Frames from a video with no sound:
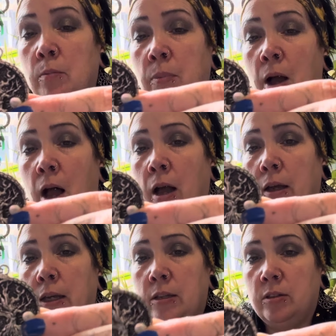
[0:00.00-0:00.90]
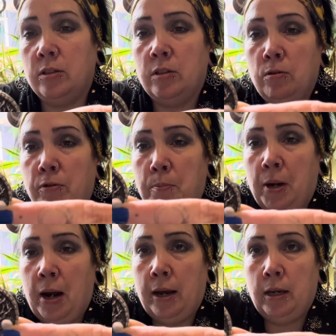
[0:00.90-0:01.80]
But it's silver
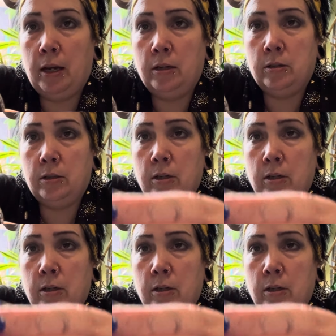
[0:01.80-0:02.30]
plated.